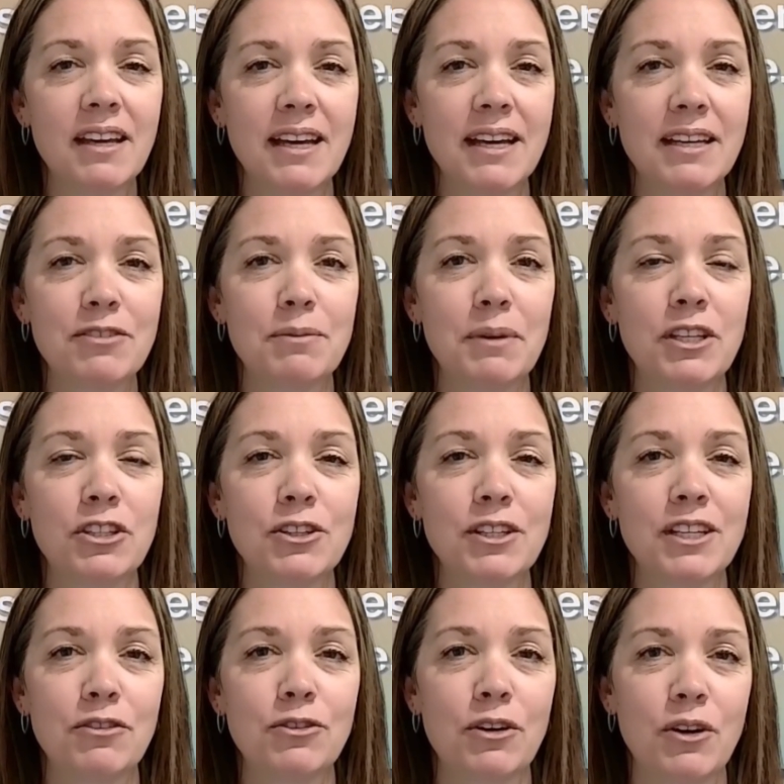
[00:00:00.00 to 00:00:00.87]

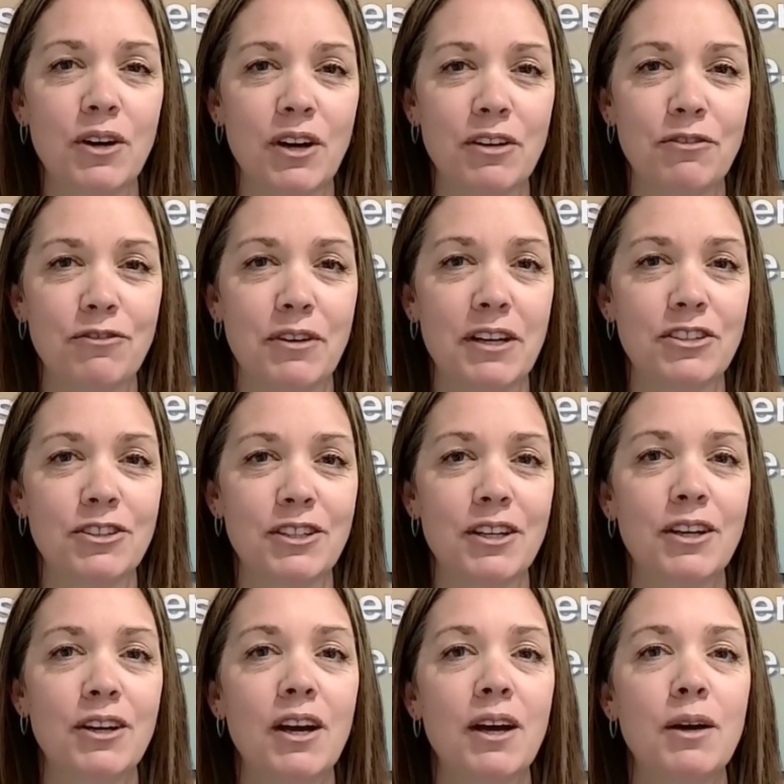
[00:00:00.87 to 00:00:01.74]
especially if you're on a fixed
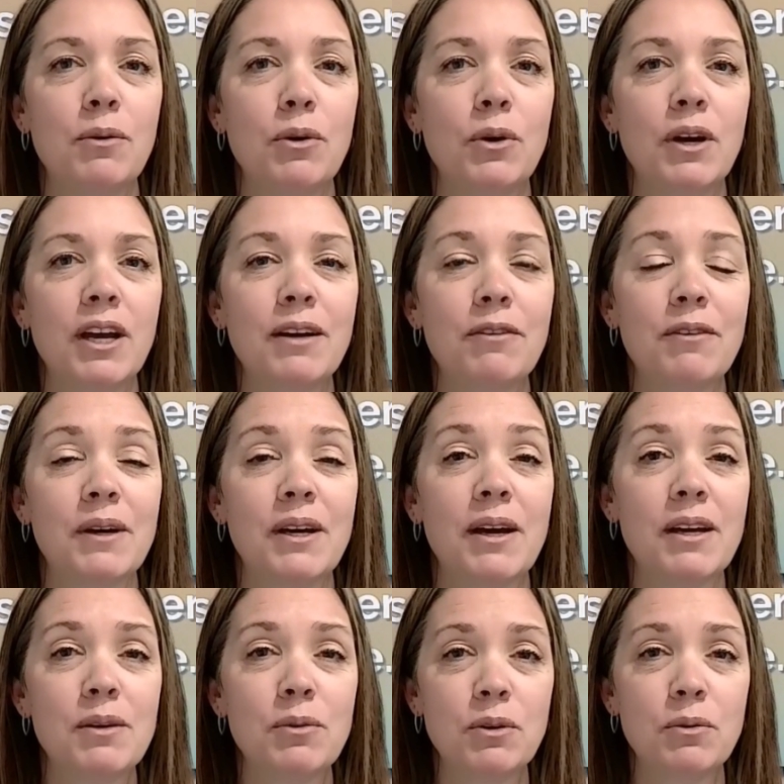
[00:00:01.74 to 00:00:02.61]
income or have
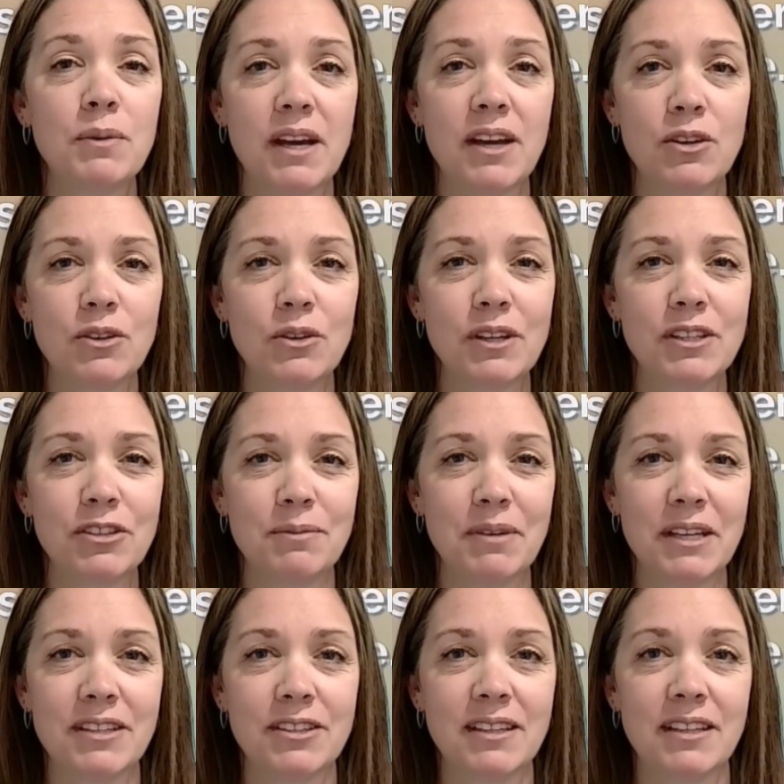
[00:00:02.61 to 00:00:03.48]
variable medical
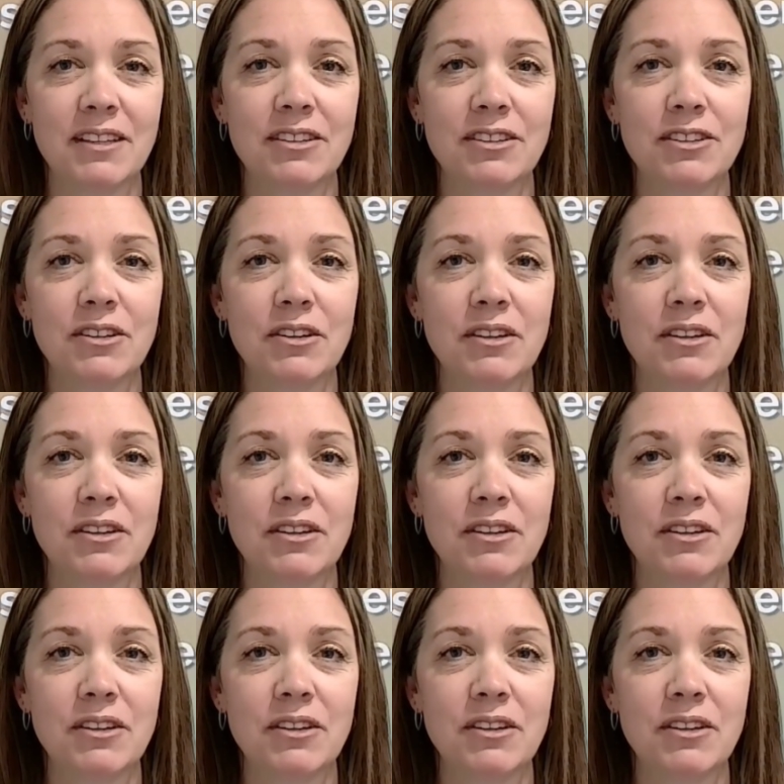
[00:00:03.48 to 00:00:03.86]
expenses.